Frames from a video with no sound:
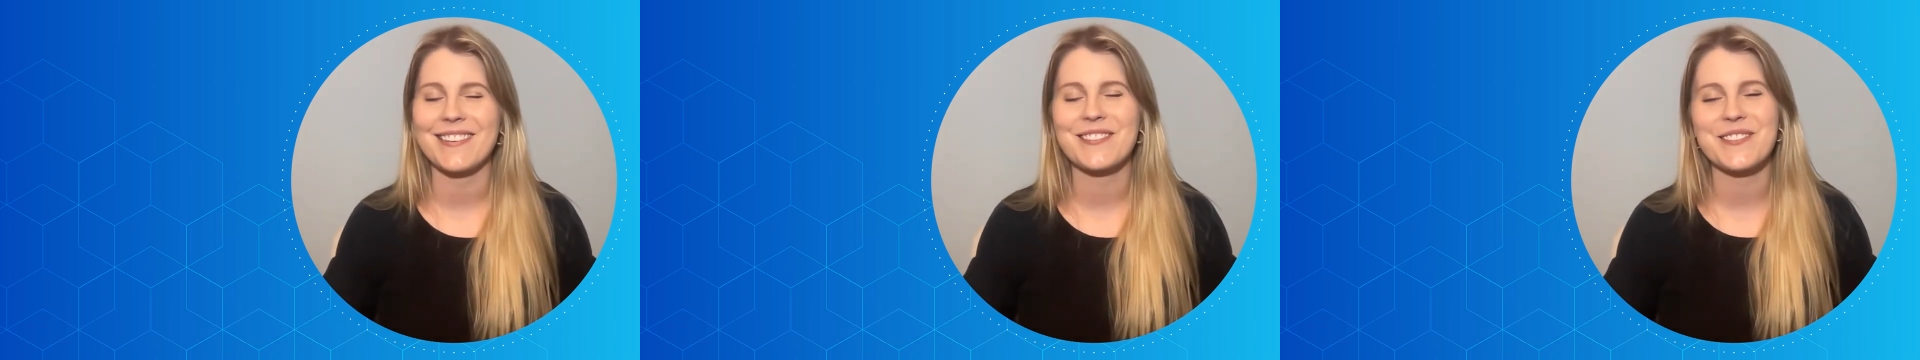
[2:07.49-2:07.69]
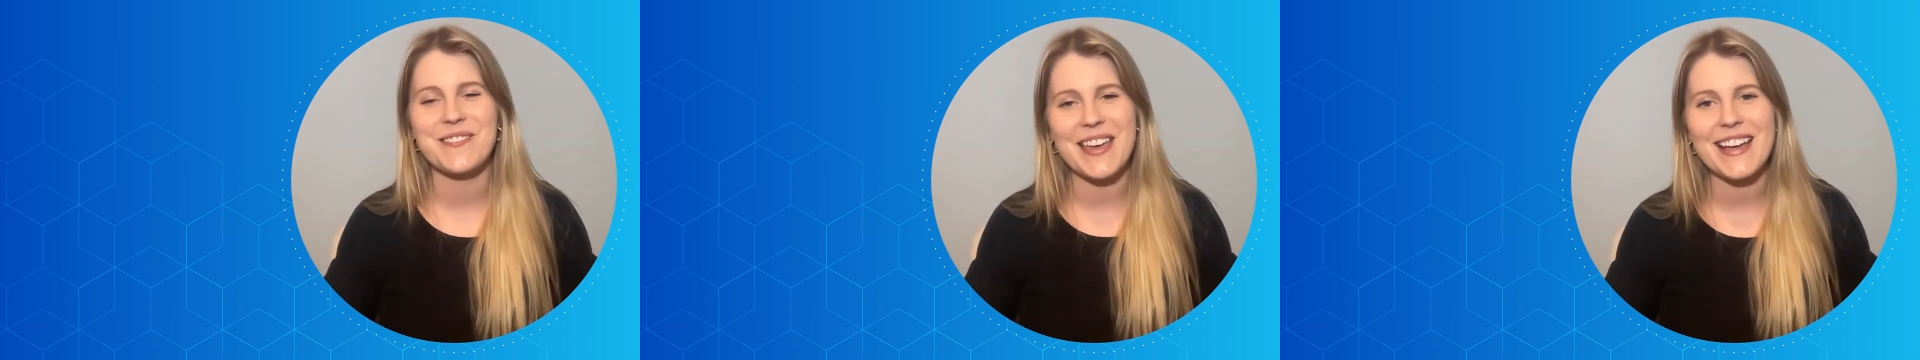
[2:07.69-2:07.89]

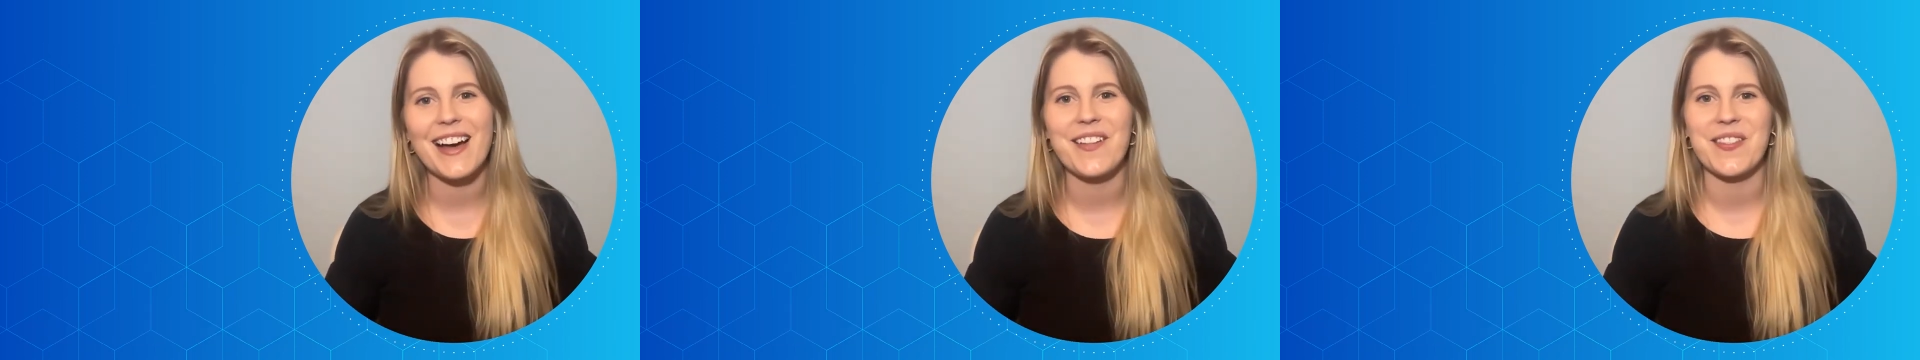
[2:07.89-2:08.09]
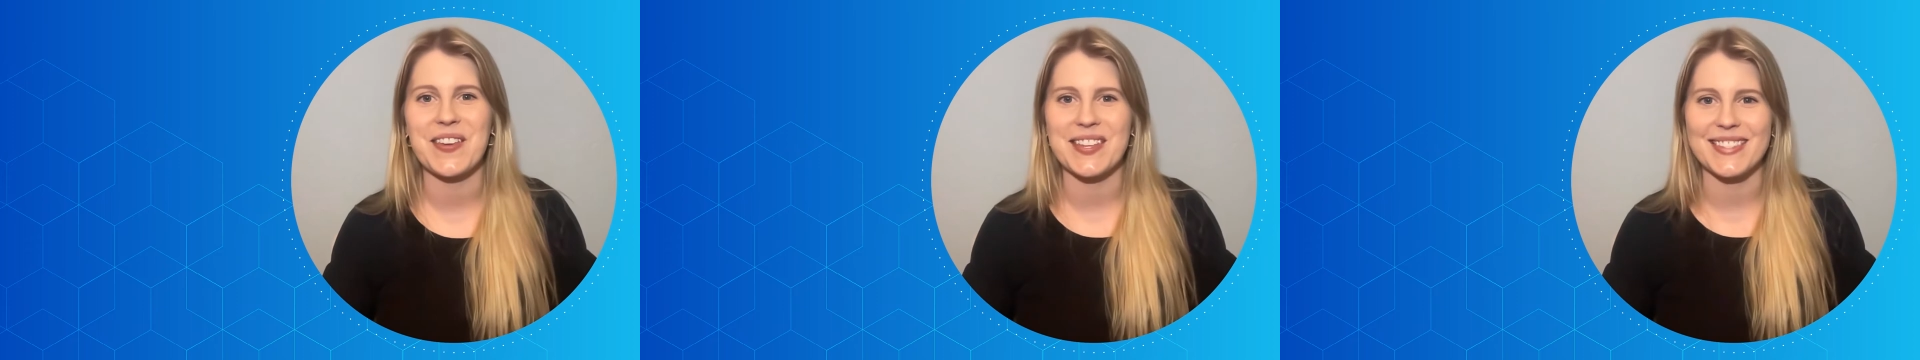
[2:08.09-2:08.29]
so they
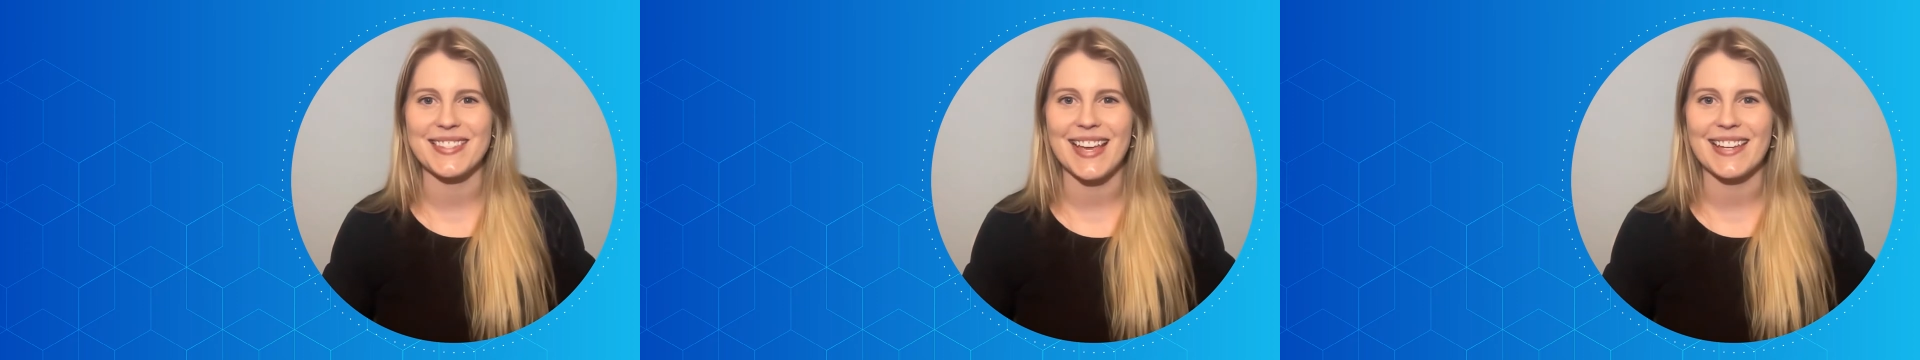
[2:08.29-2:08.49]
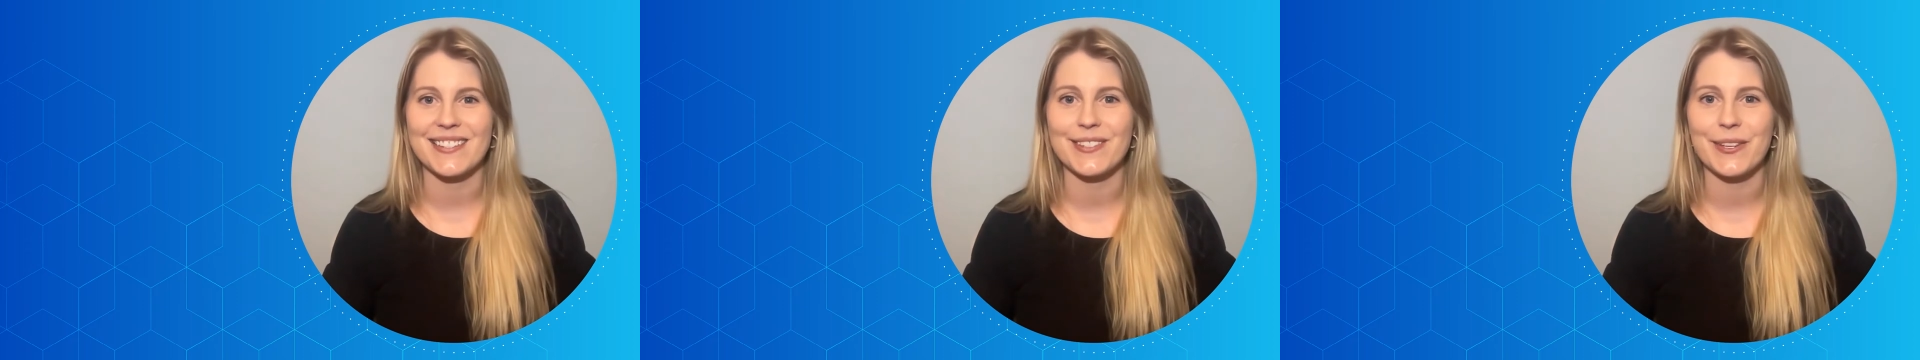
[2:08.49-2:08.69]
got the
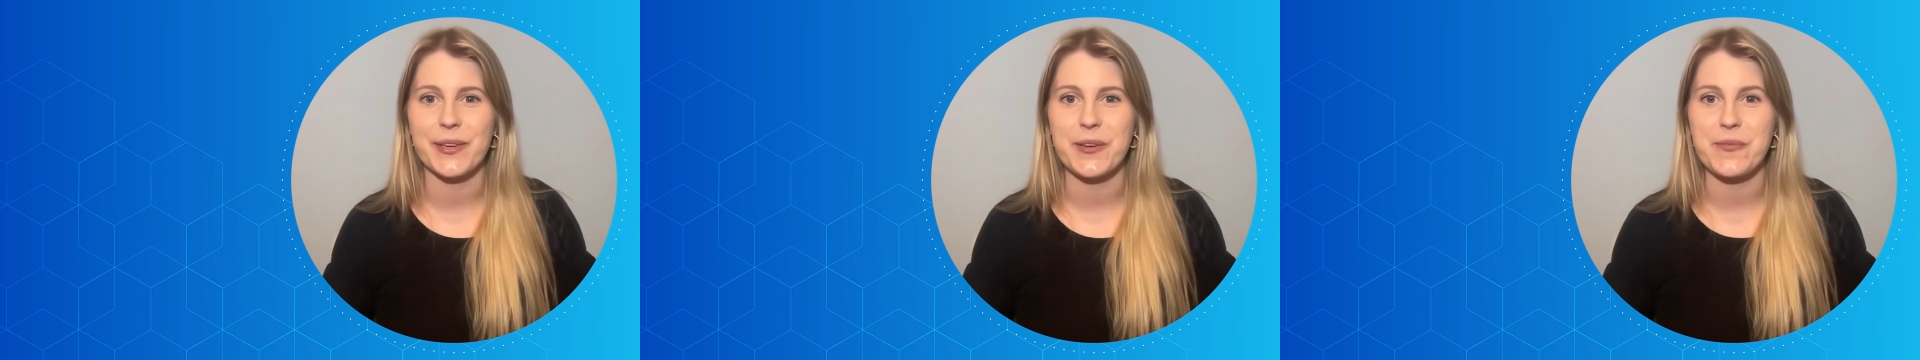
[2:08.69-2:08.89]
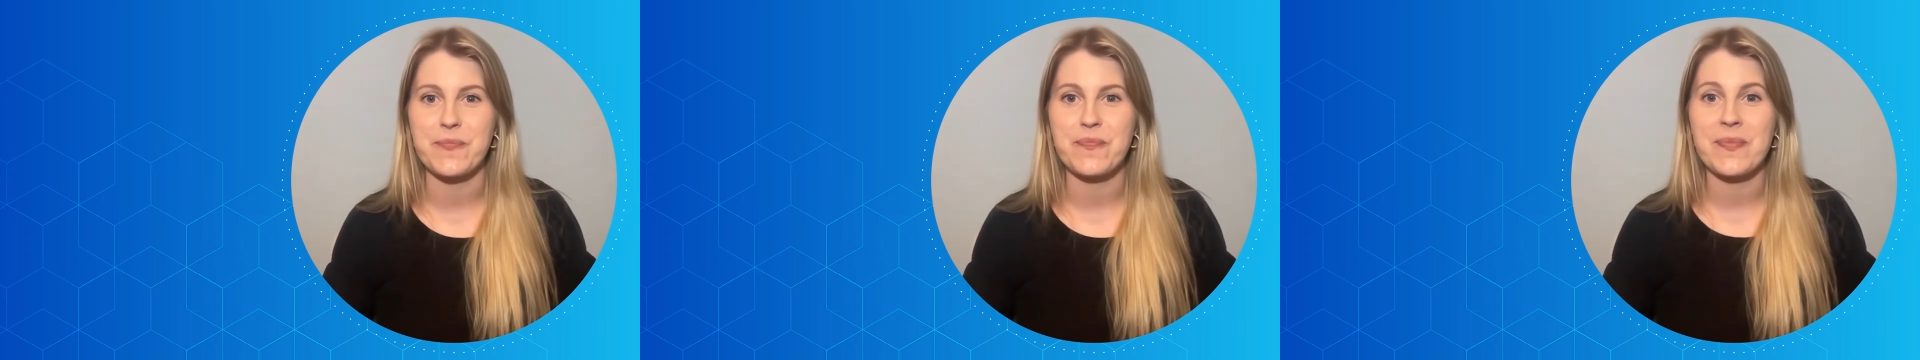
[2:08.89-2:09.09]
inside scoop.